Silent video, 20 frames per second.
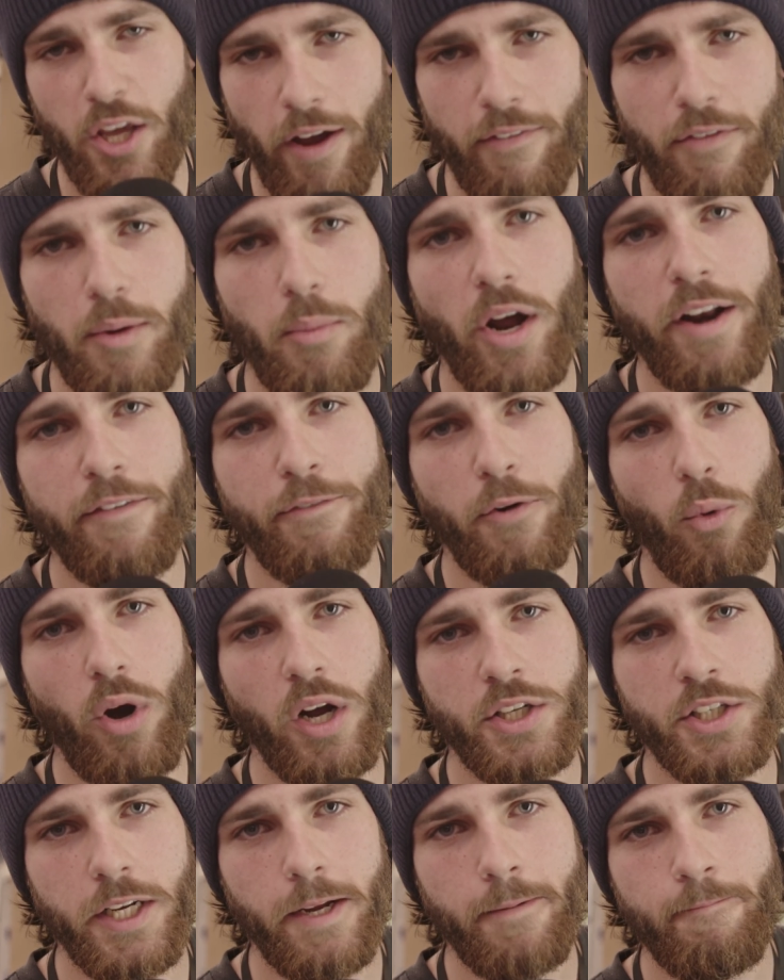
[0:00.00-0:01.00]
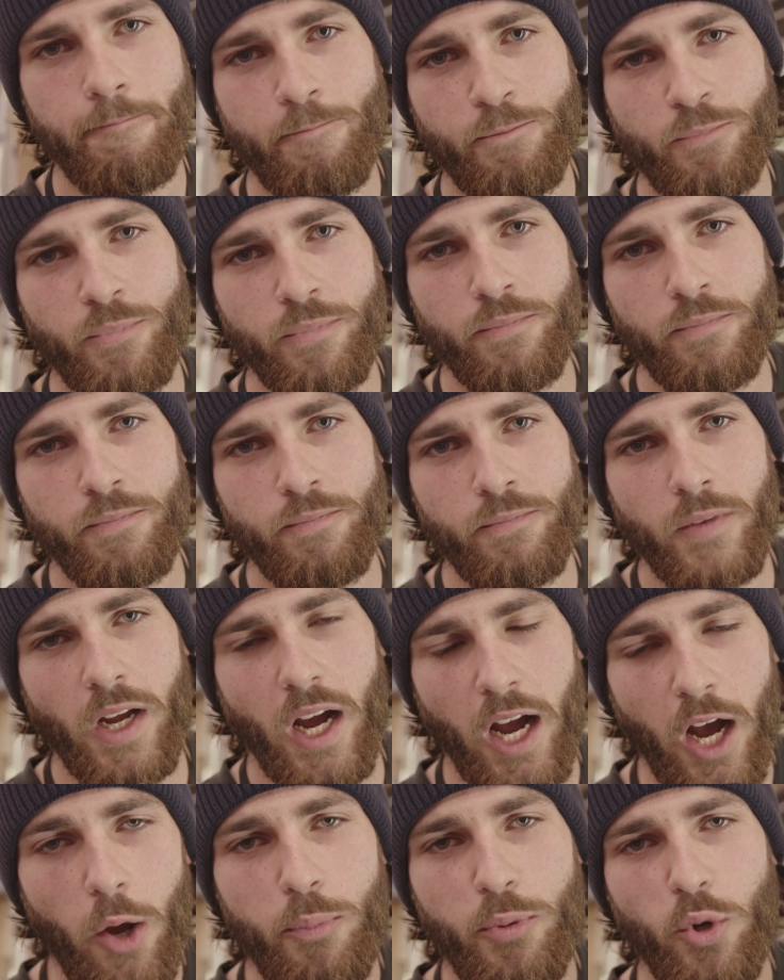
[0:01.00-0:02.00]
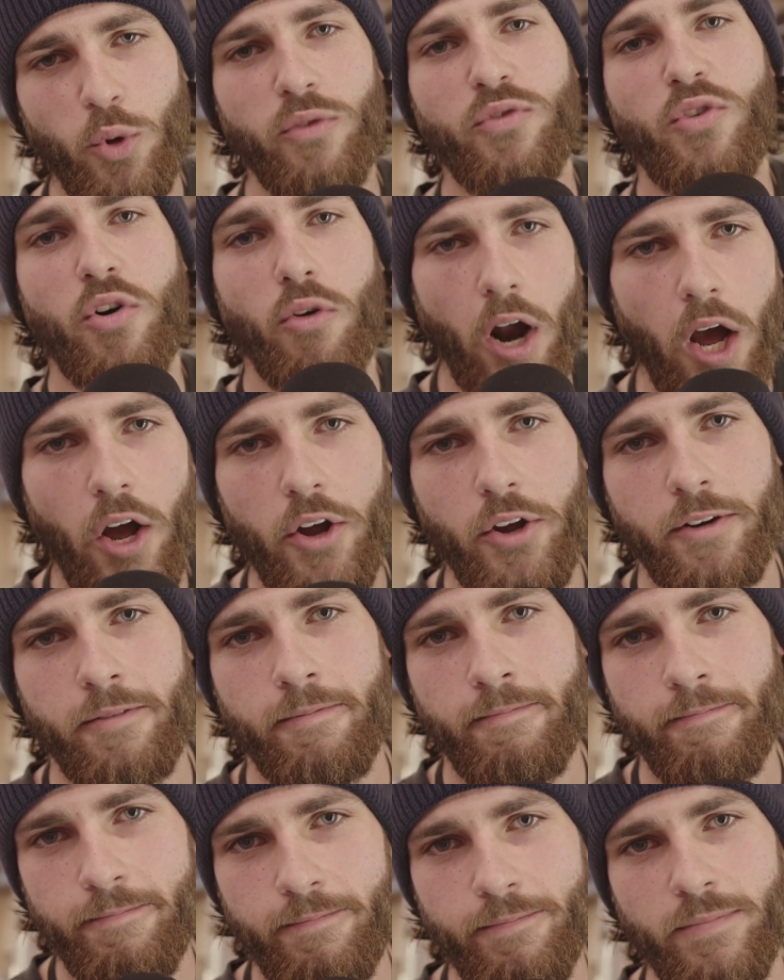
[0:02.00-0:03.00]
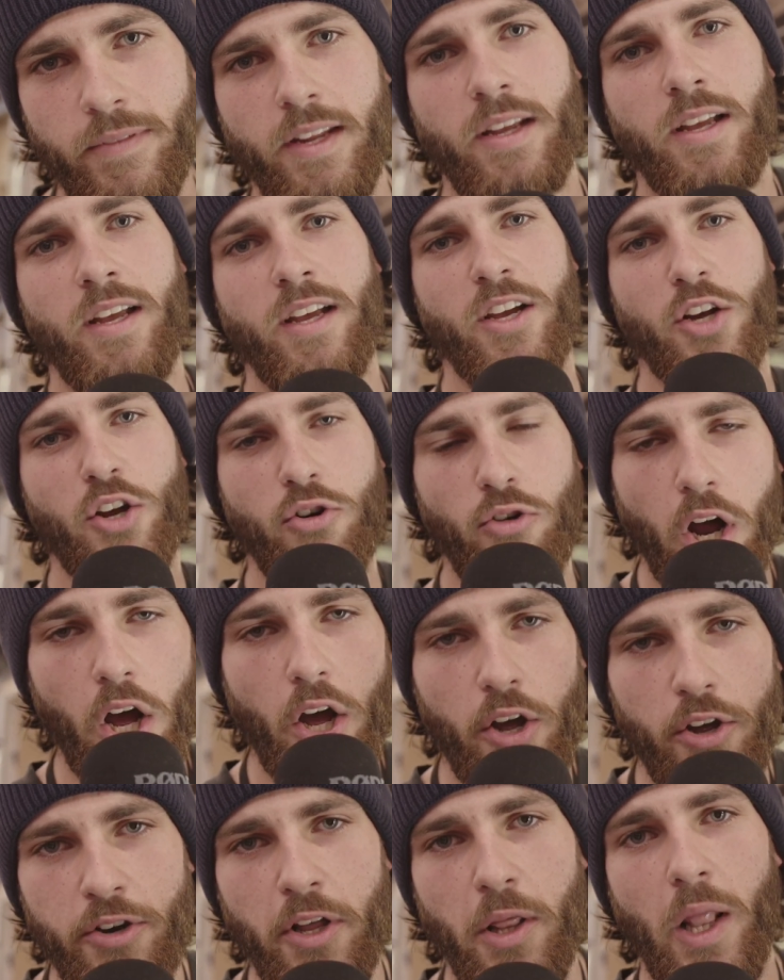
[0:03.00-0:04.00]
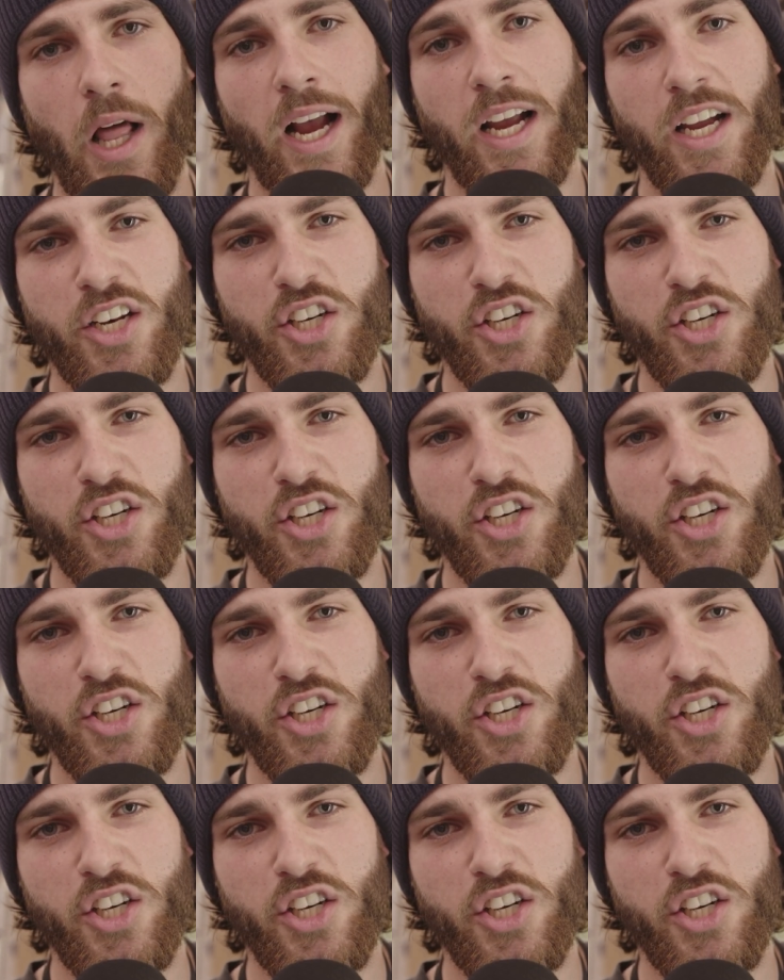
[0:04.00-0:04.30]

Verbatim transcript: you everybody for watching. I hope you have grown, grown like a